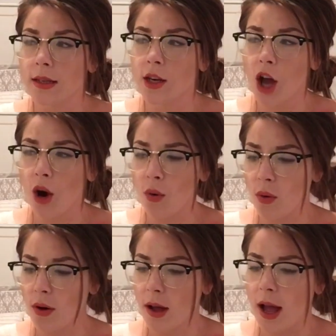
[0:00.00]

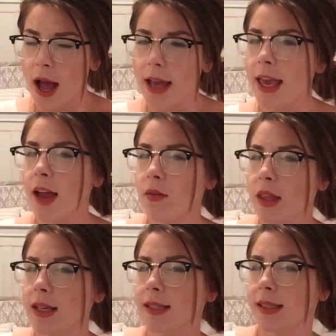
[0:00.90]
know. I can't
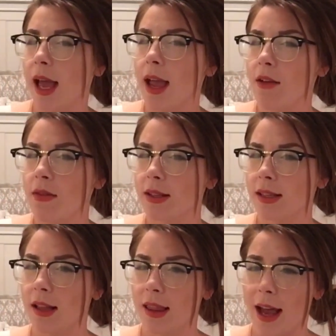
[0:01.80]
really say if it's
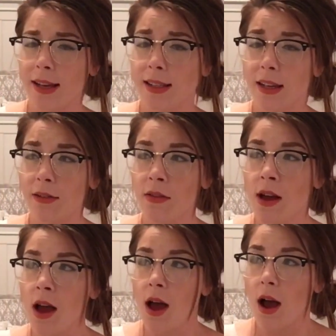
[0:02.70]
elective.
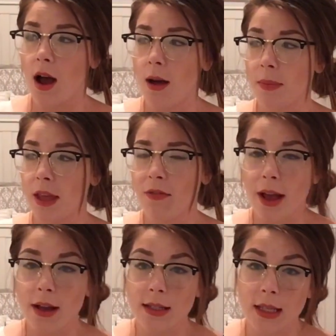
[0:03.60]
If I
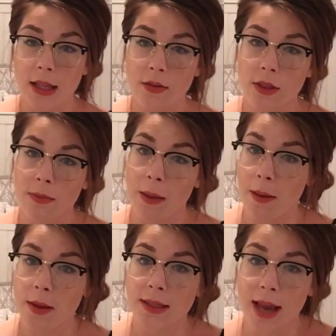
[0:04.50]
could deliver my
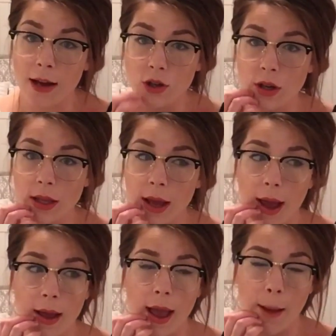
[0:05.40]
babies naturally,
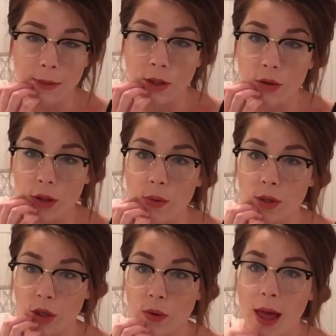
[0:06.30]
I absolutely
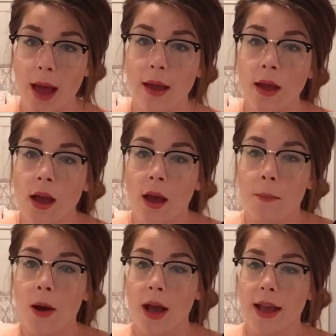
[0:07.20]
would do that,
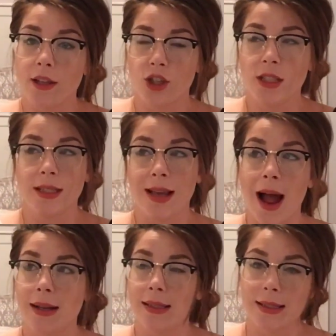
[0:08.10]
but it's just
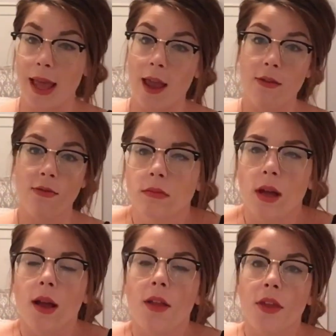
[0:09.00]
not safe.
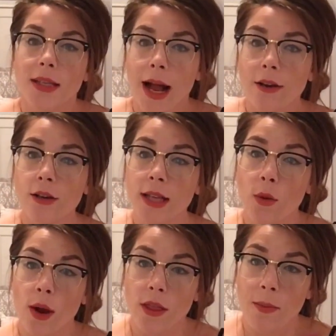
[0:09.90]
The doctors
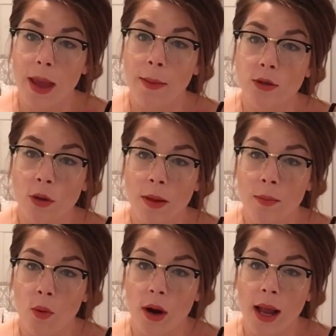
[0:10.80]
at where the babies will be
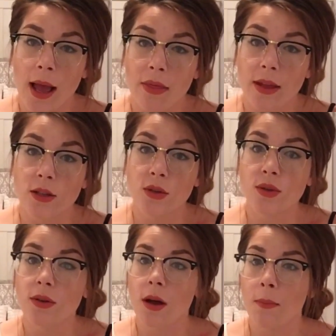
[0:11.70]
born at, they do
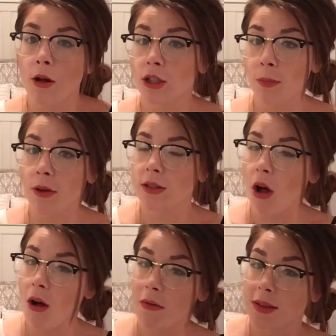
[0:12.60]
multiples
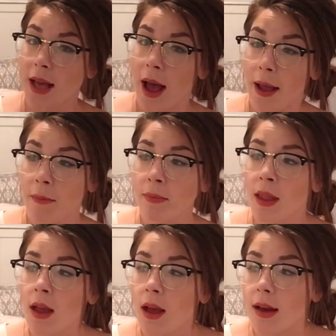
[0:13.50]
all the time.
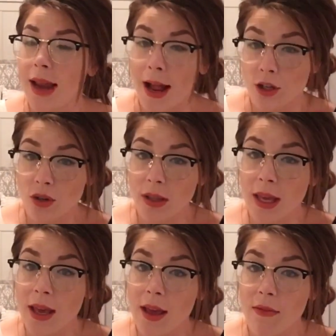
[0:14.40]

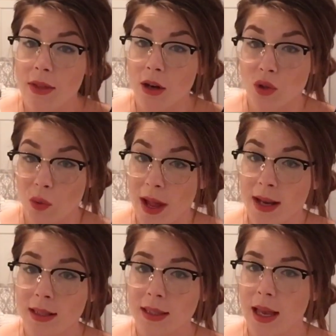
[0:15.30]
Naturally, if they're
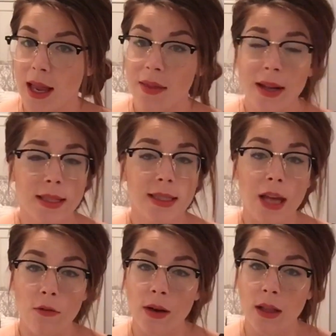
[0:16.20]
twins, and that's
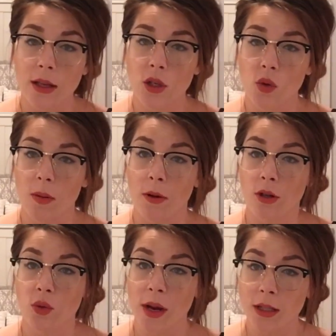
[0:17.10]
definitely
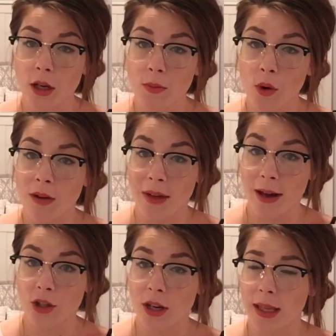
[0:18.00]
doable. Twins are born
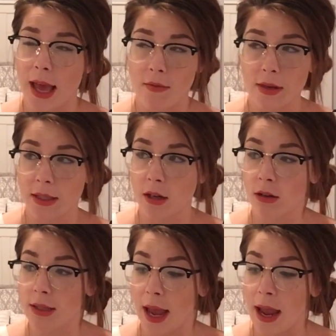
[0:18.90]
vaginally every
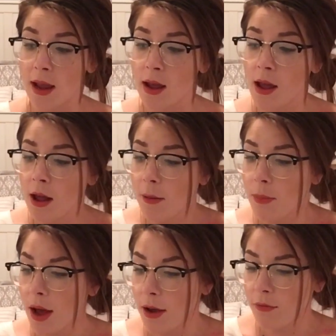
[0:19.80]
single day,
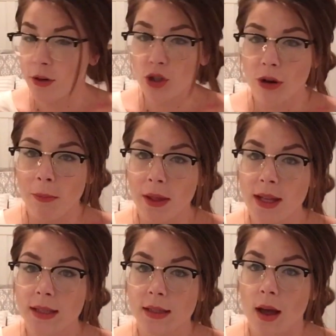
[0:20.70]
but for
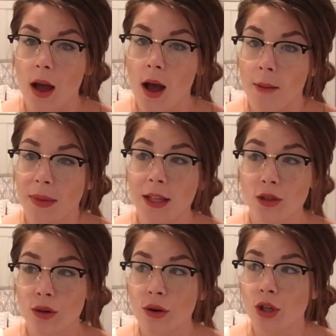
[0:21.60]
triplets, it's
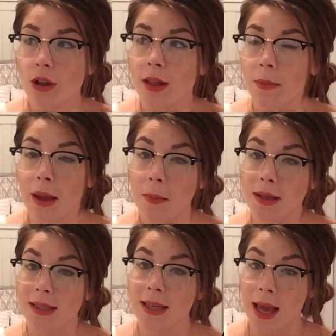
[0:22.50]
crucial that the
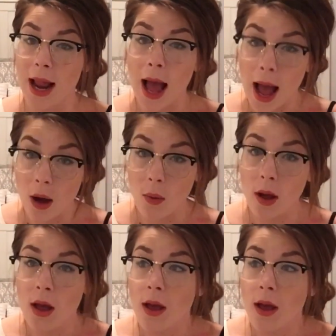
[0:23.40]
babies get out